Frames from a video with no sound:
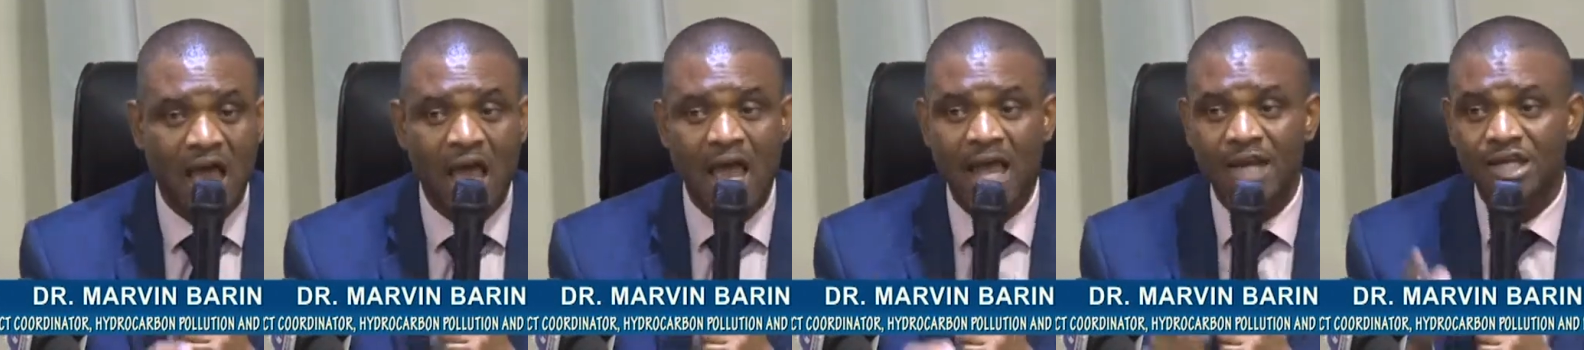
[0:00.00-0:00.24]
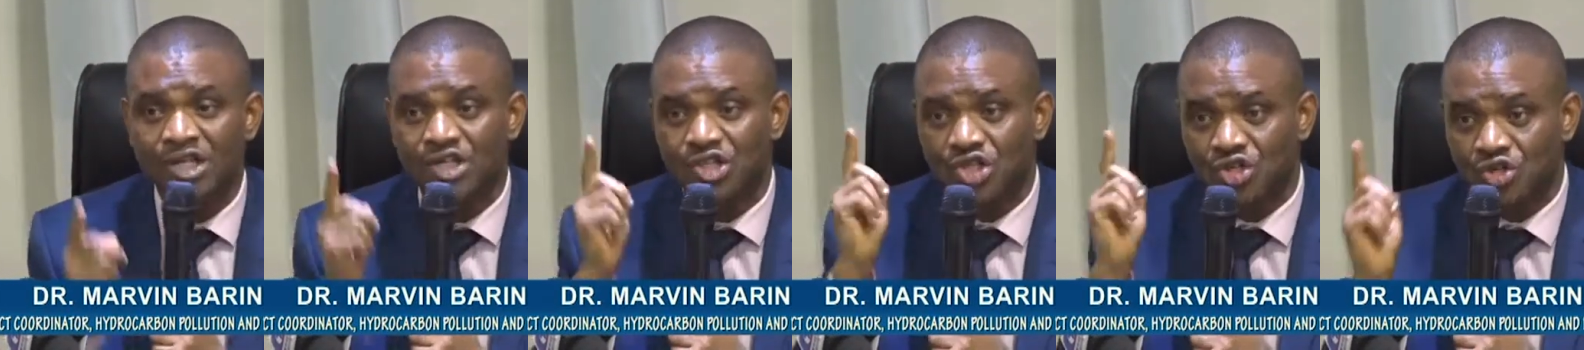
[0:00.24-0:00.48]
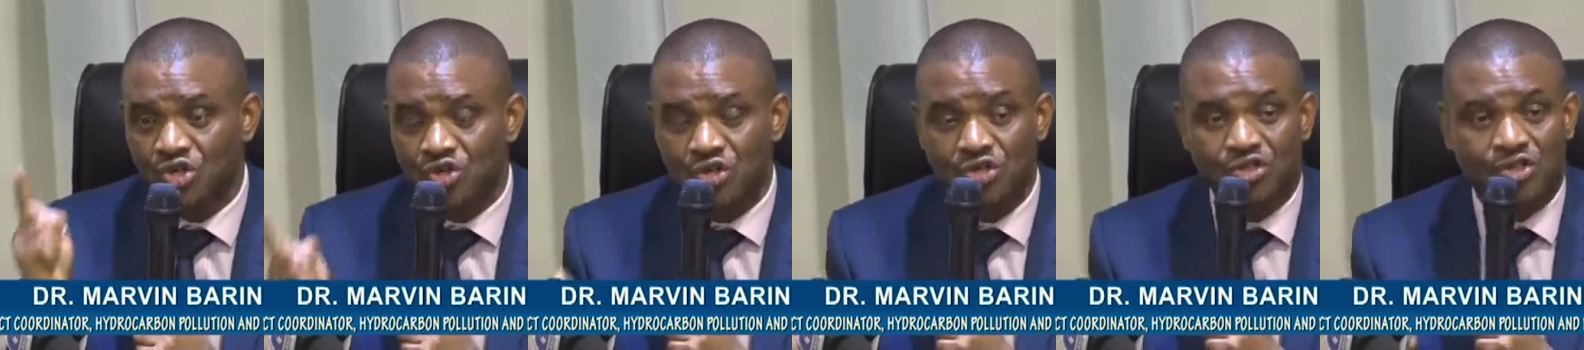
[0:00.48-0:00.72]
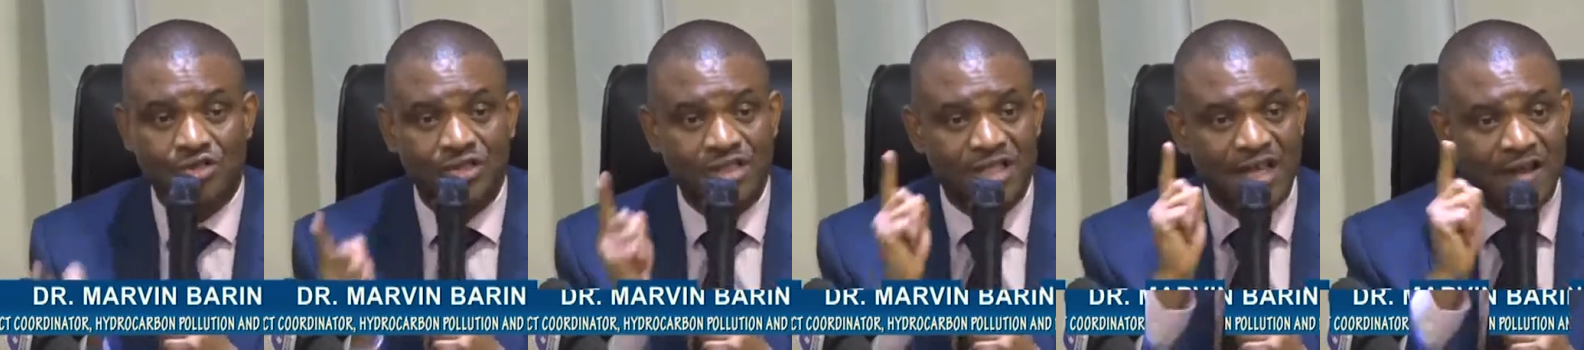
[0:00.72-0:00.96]
and
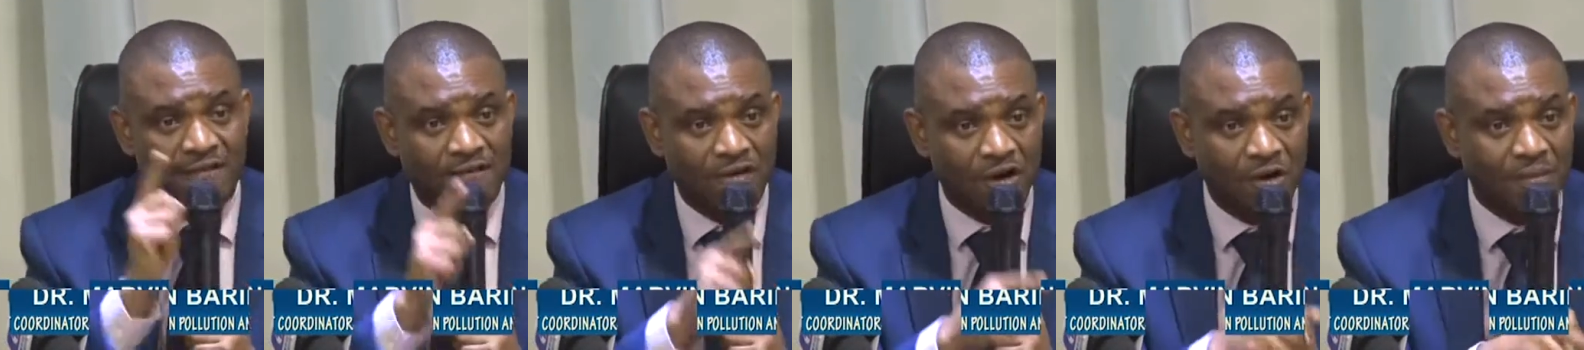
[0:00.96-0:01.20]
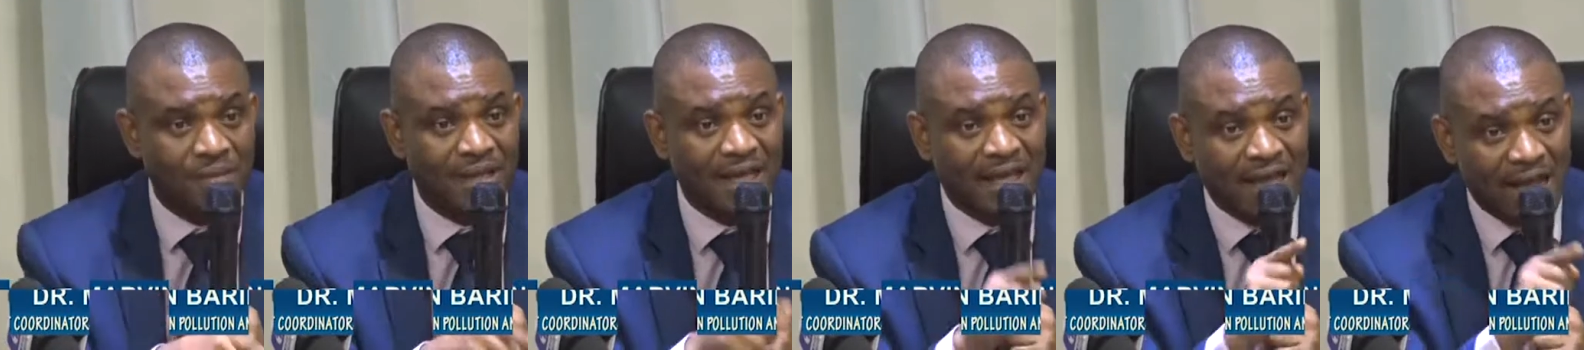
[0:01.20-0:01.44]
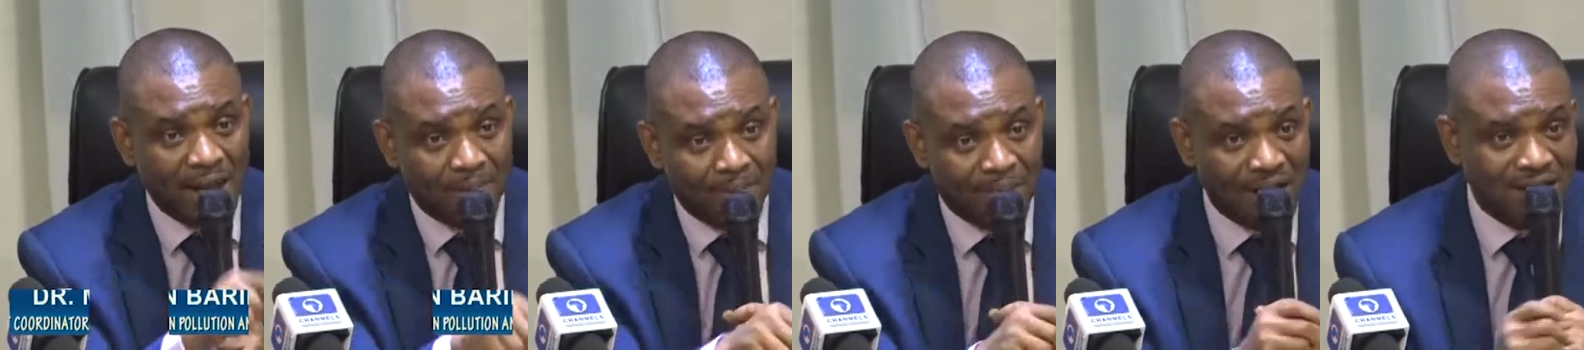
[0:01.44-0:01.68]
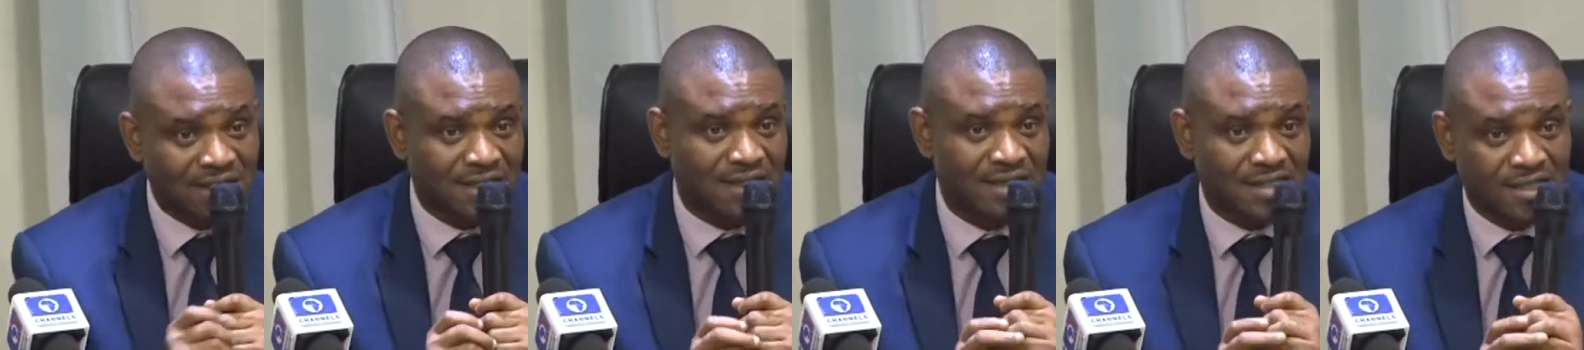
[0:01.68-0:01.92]
two, to develop the
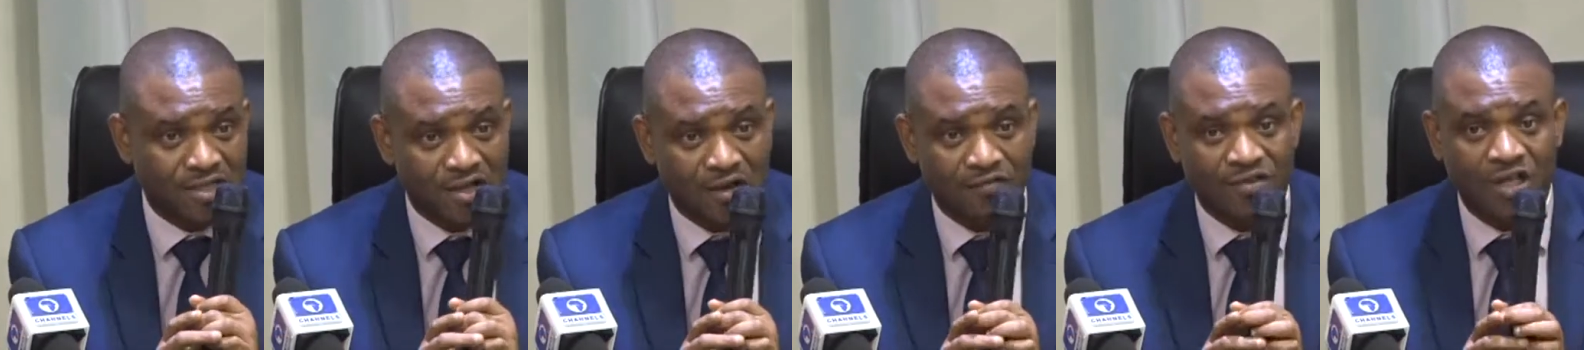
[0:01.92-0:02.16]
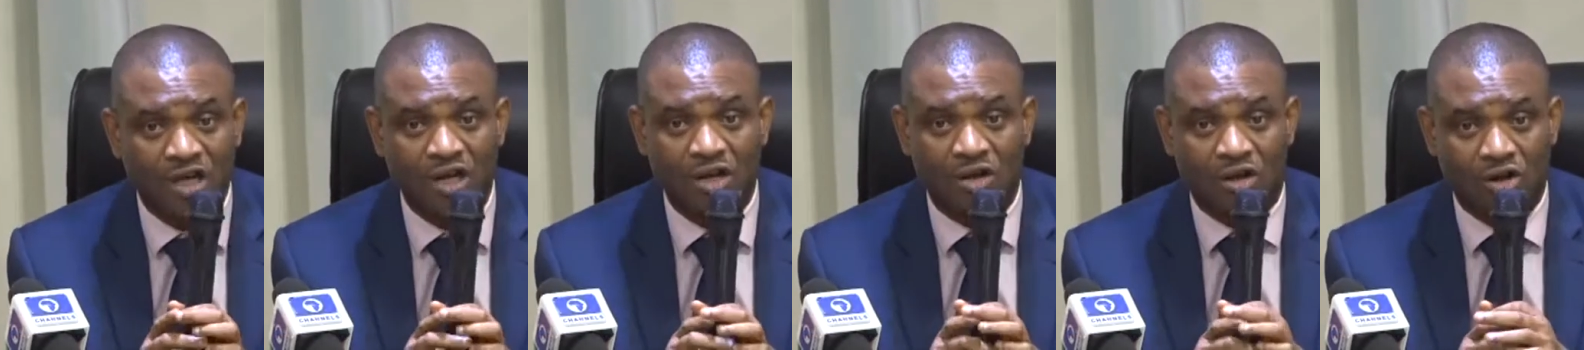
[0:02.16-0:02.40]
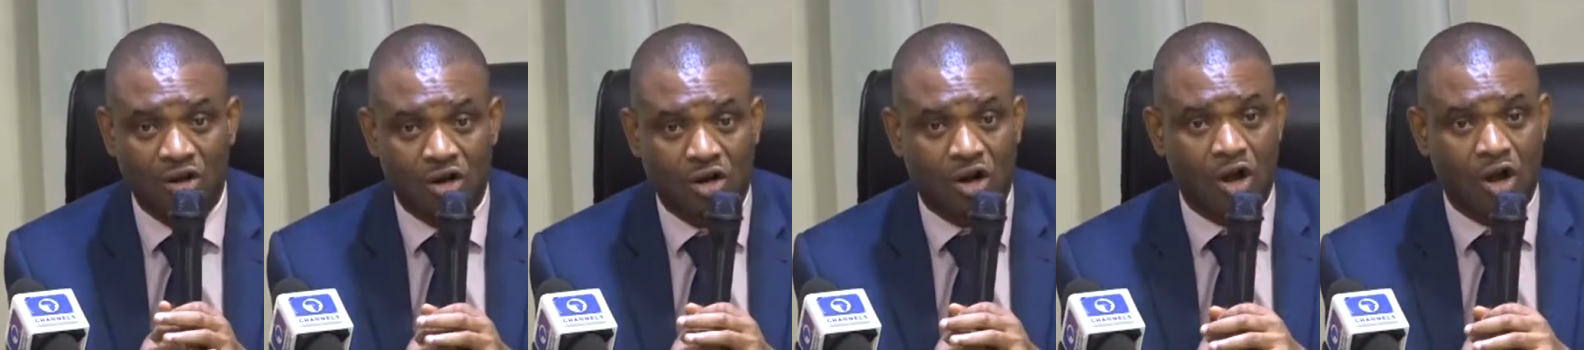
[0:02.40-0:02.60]
capacity of the local